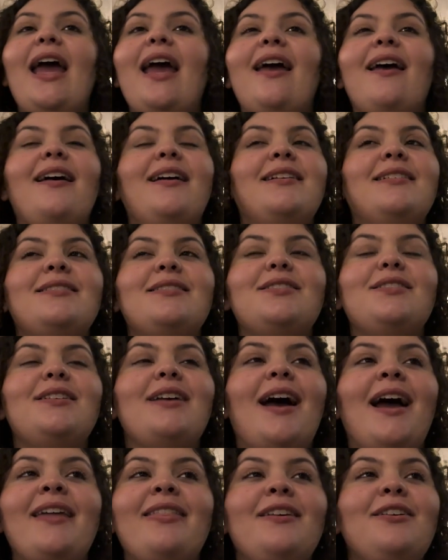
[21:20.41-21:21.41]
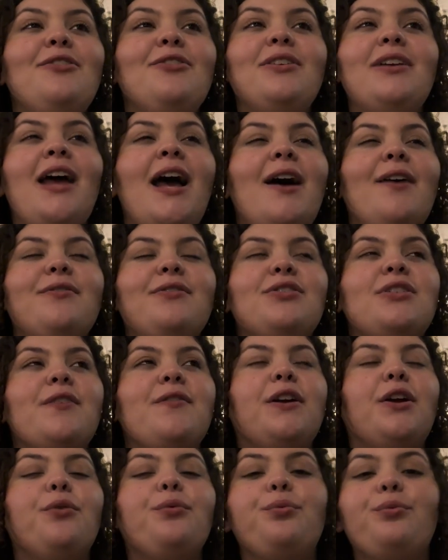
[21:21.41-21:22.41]
And I think you're gonna have yourself
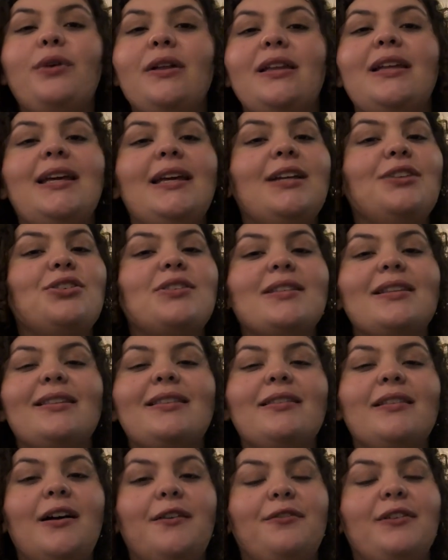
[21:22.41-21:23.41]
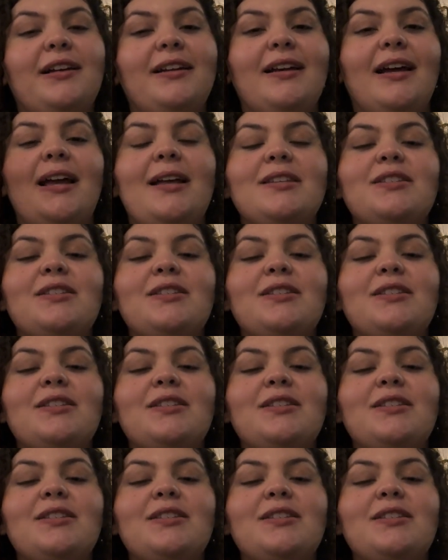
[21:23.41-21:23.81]
like a really just lovely night.